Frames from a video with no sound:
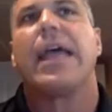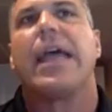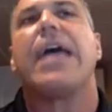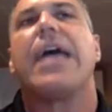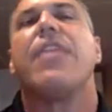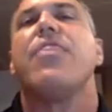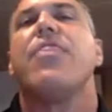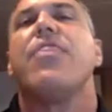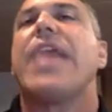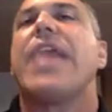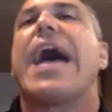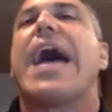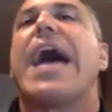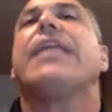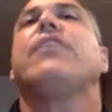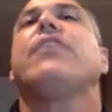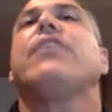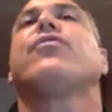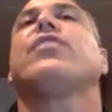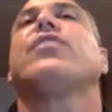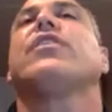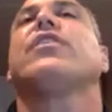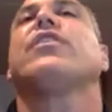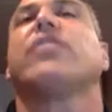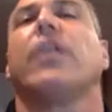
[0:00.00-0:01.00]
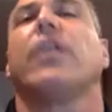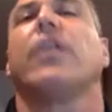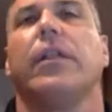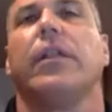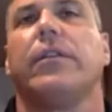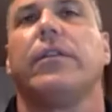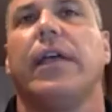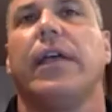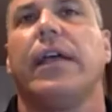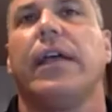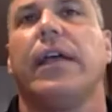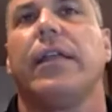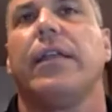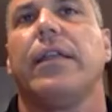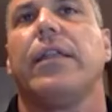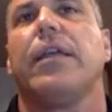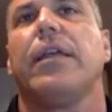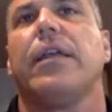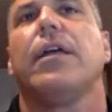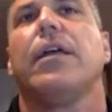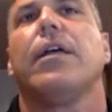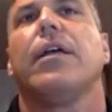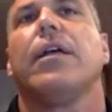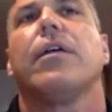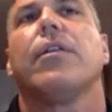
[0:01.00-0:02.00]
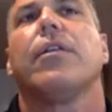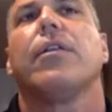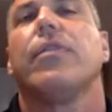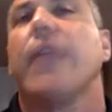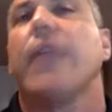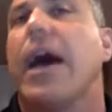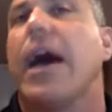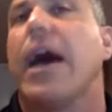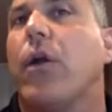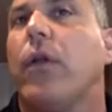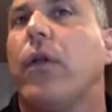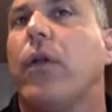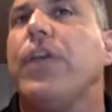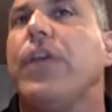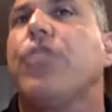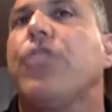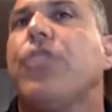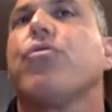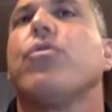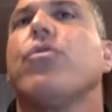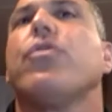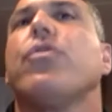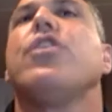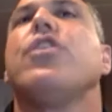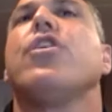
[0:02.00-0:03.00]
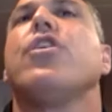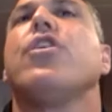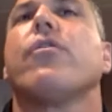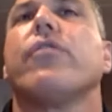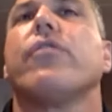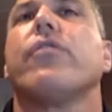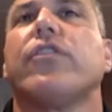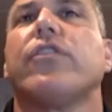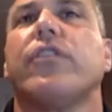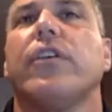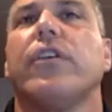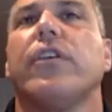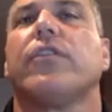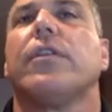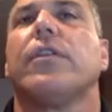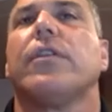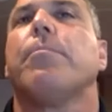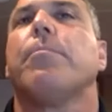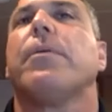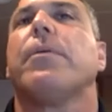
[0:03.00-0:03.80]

And that is facilitated not only through the nervous system,